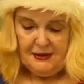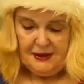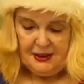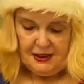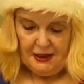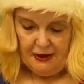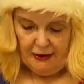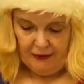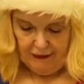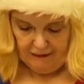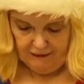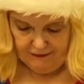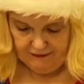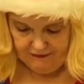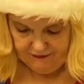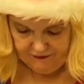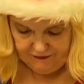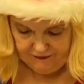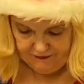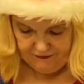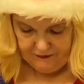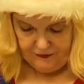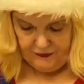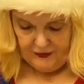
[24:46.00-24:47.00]
So
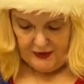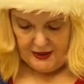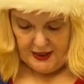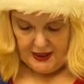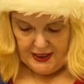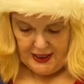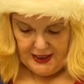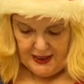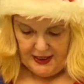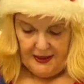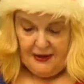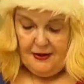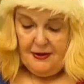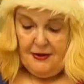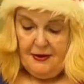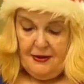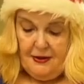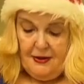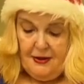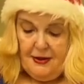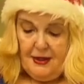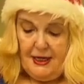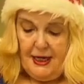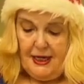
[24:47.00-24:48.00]

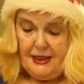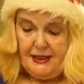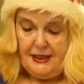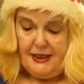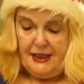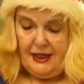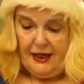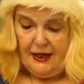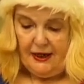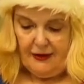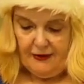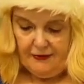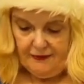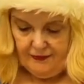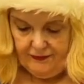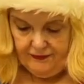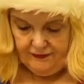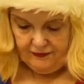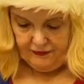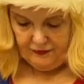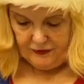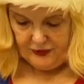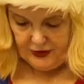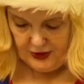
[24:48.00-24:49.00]
that's it.
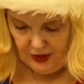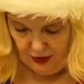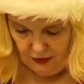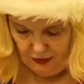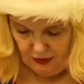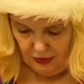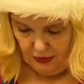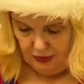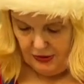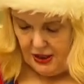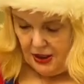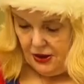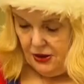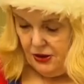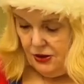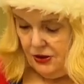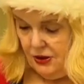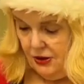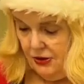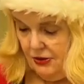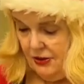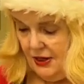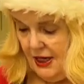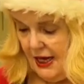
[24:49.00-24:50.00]
So what we're going
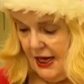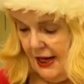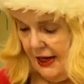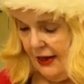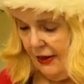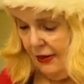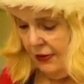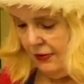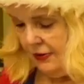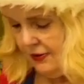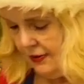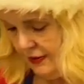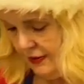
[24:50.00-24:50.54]
to do now